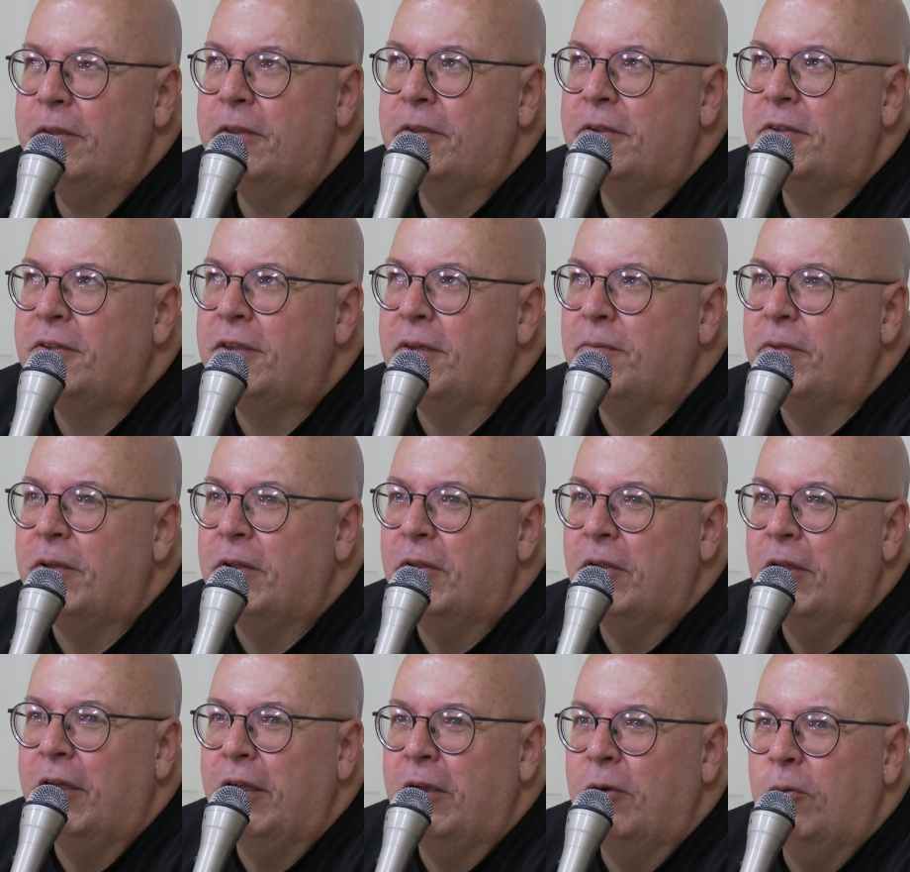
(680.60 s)

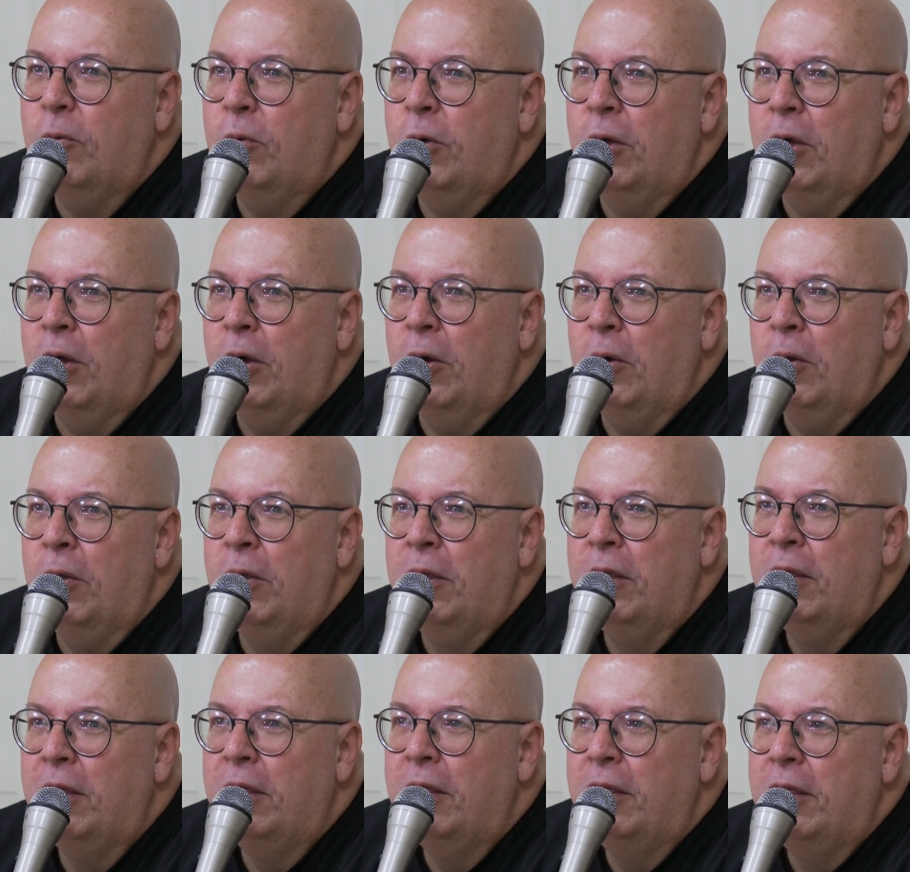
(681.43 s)
something like,
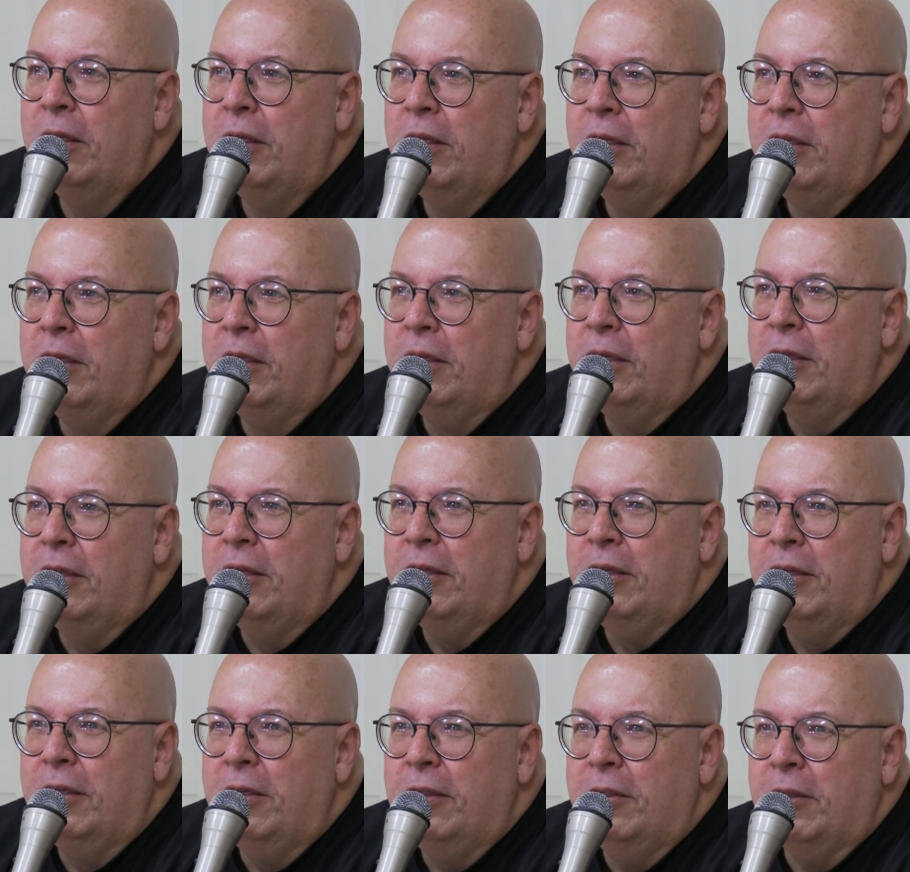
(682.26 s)
well,
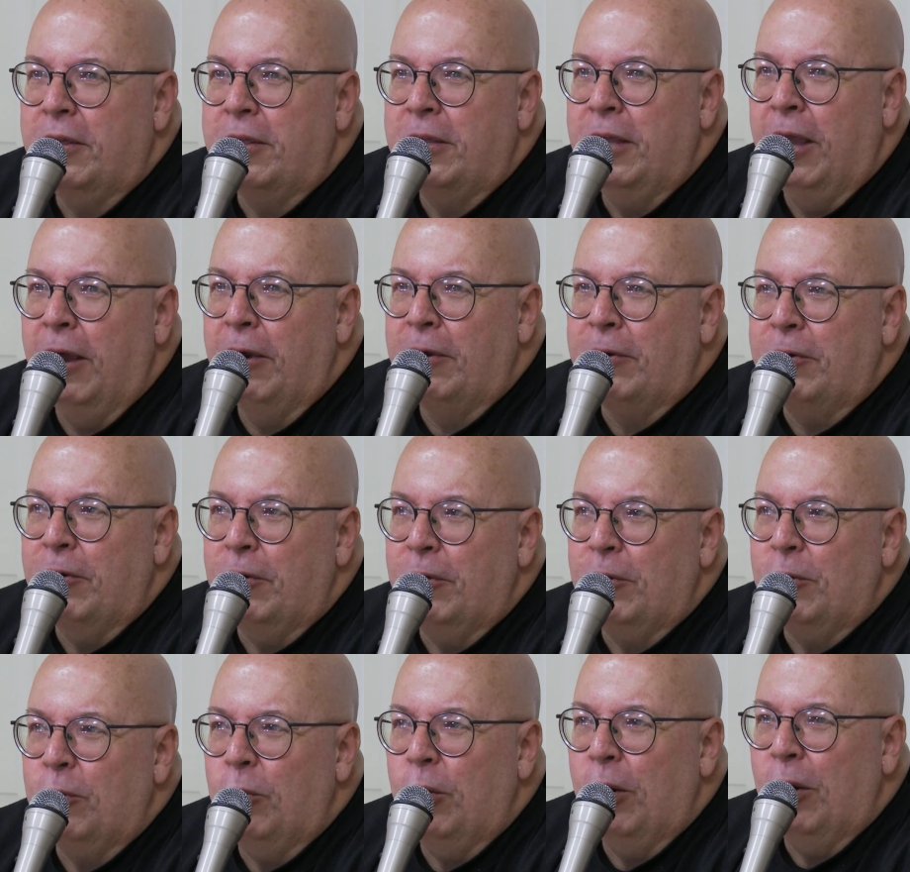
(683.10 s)
the
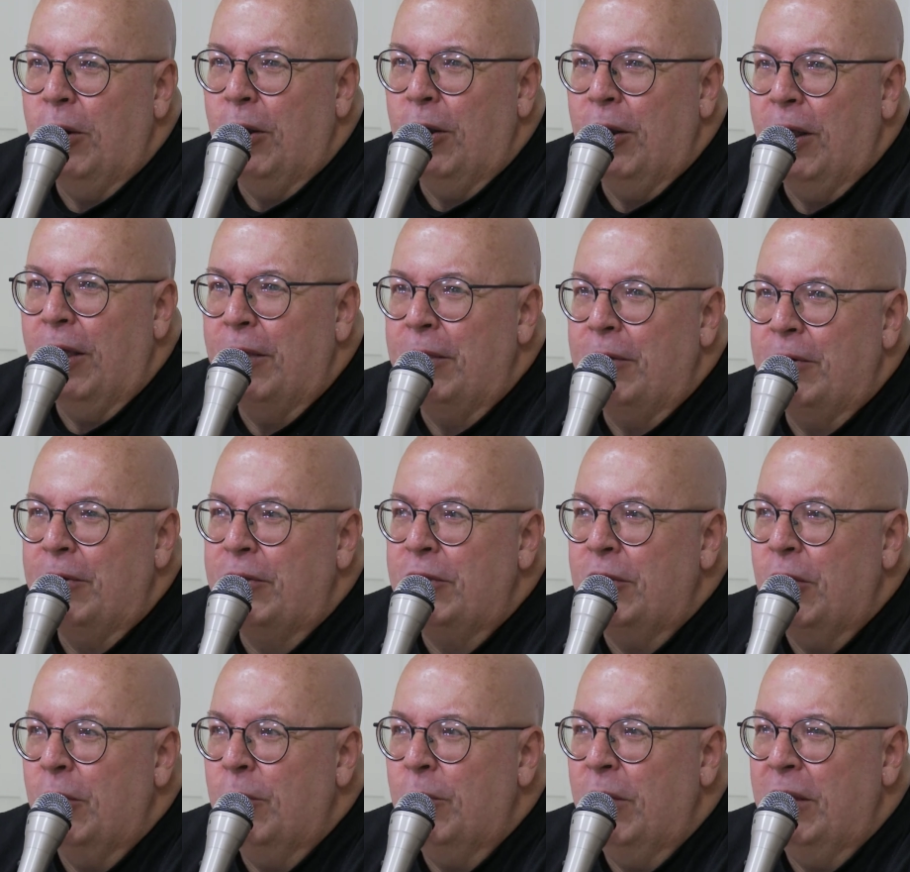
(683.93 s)
characters wear leather
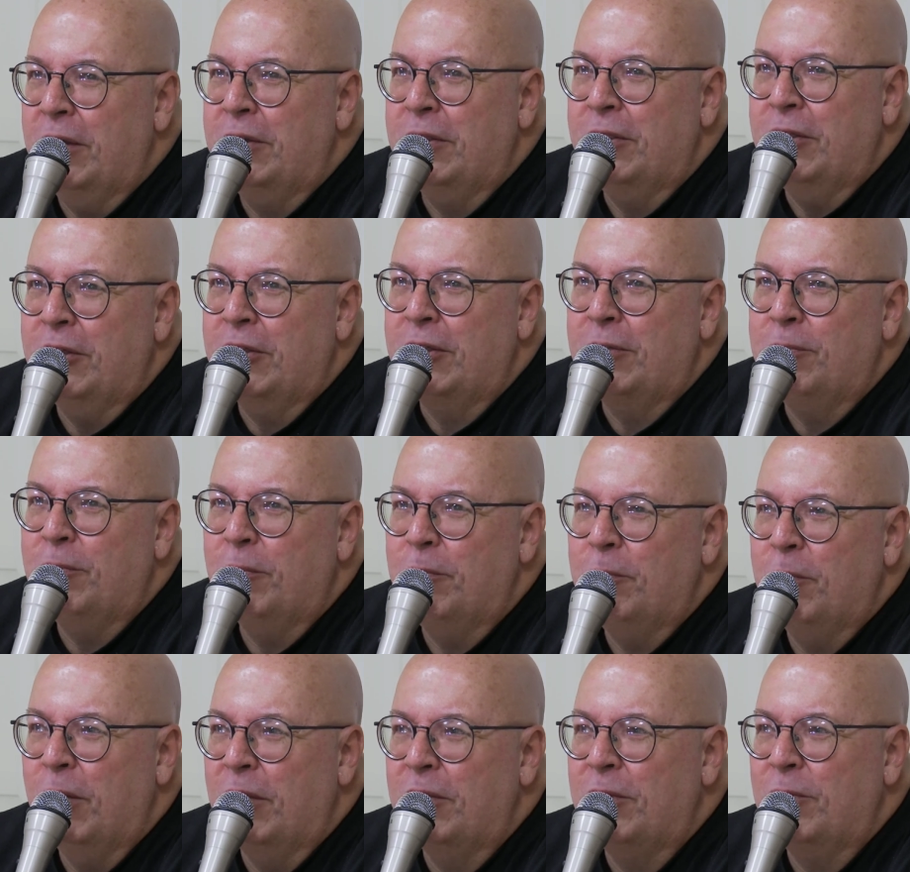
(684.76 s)
so much, this
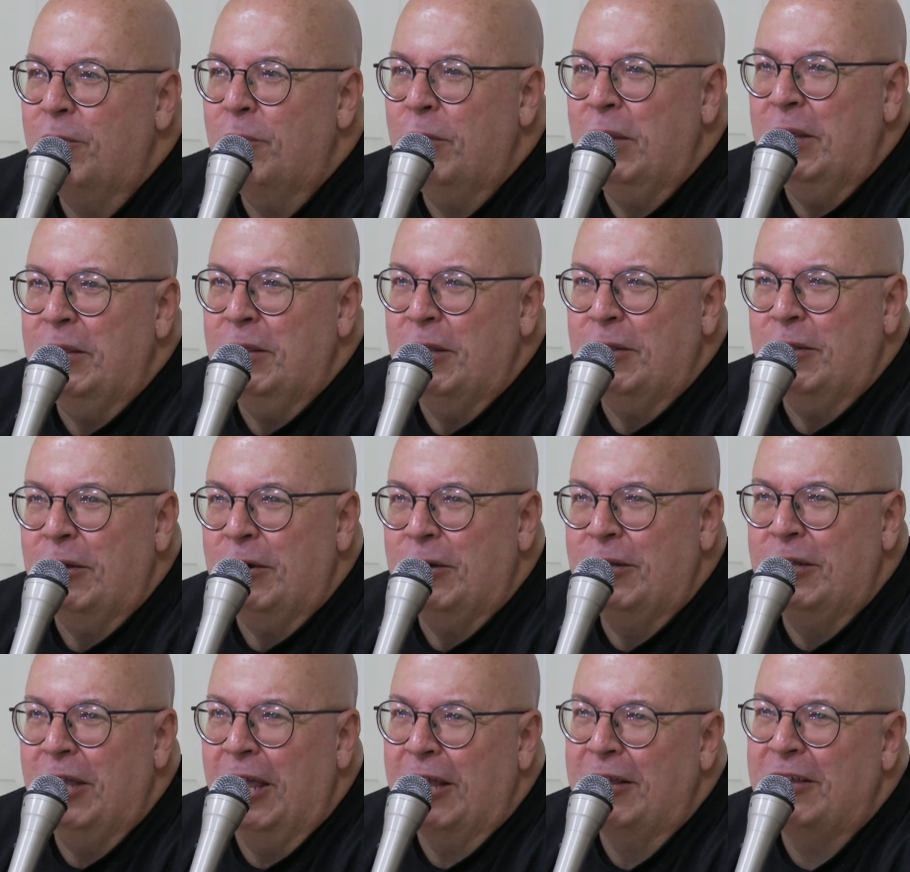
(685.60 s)
must mean that their
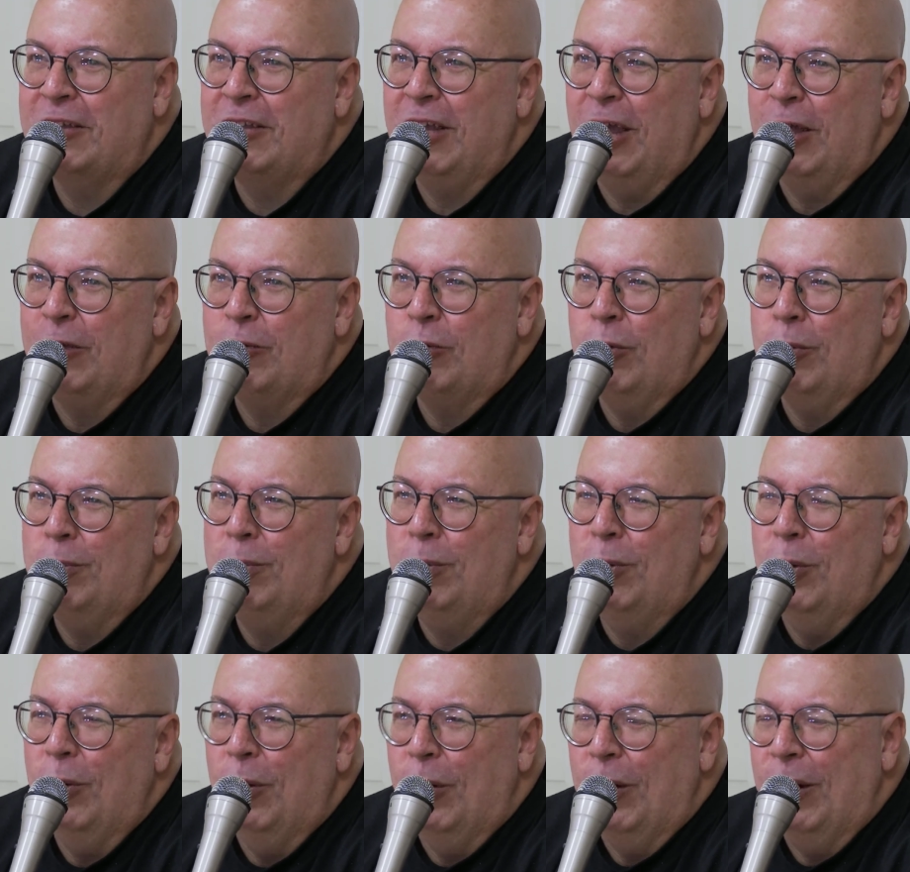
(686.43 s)
textiles were
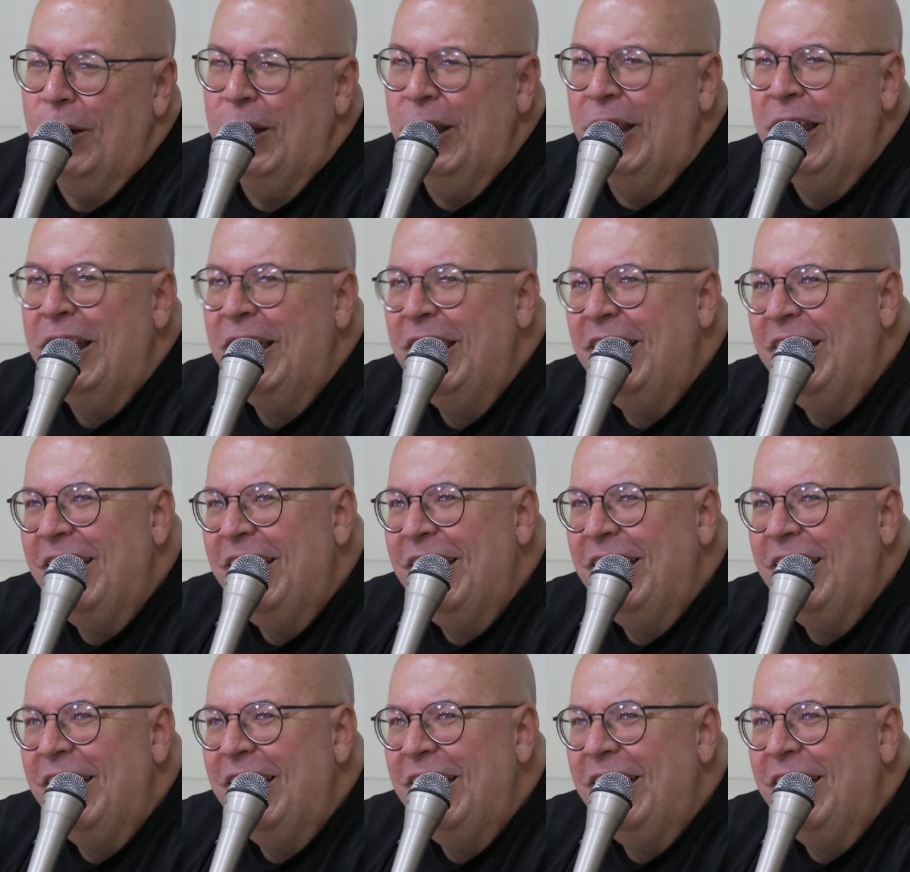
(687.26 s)
poor.